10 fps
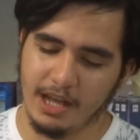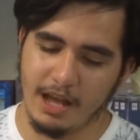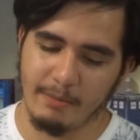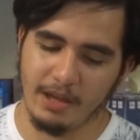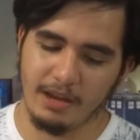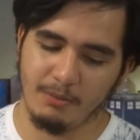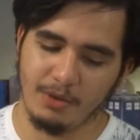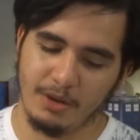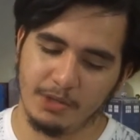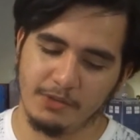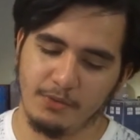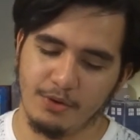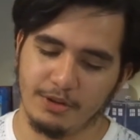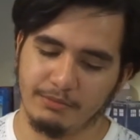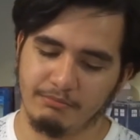I met him when I was
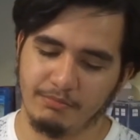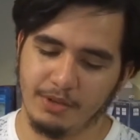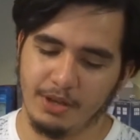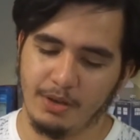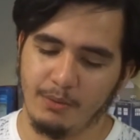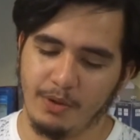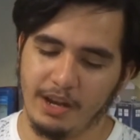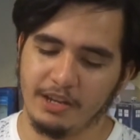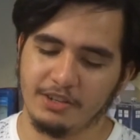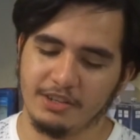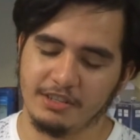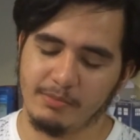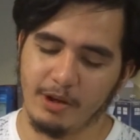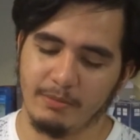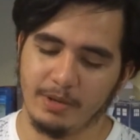four, when I entered his
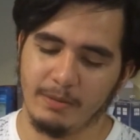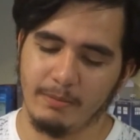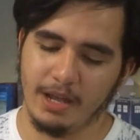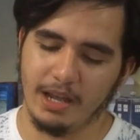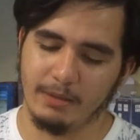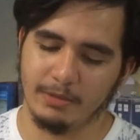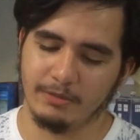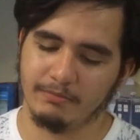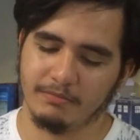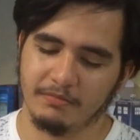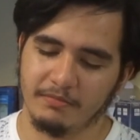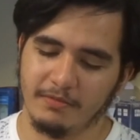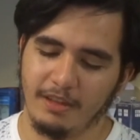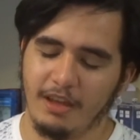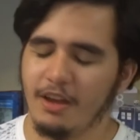apartment in Miami.
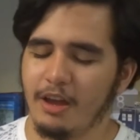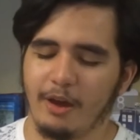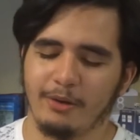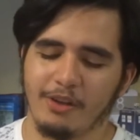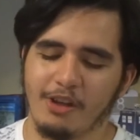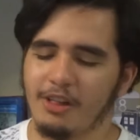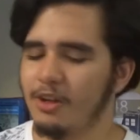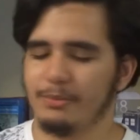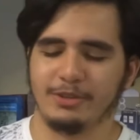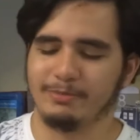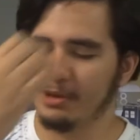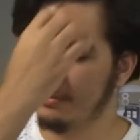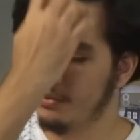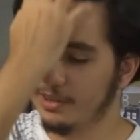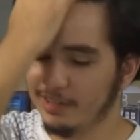I recall almost
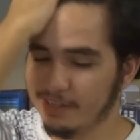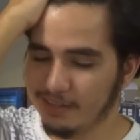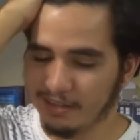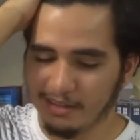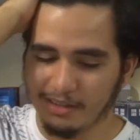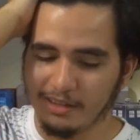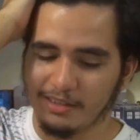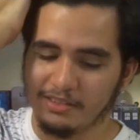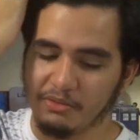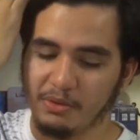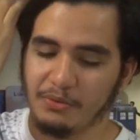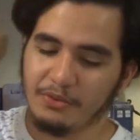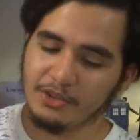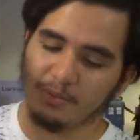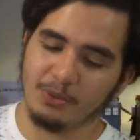perfectly some of the
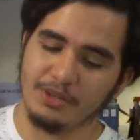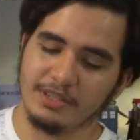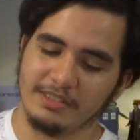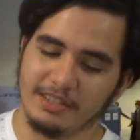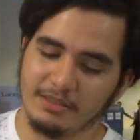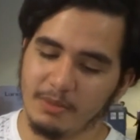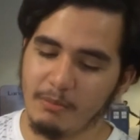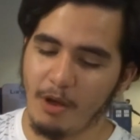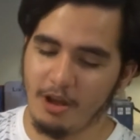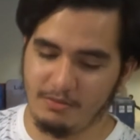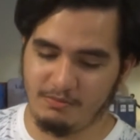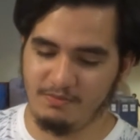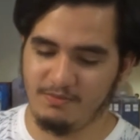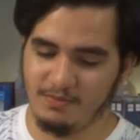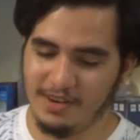first words I said to my mom
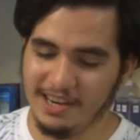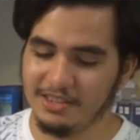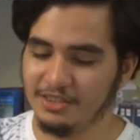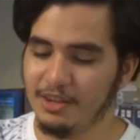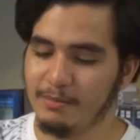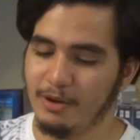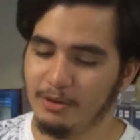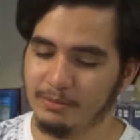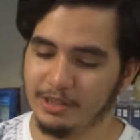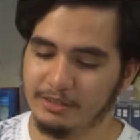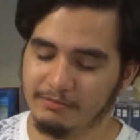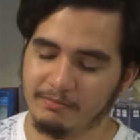when I entered the apartment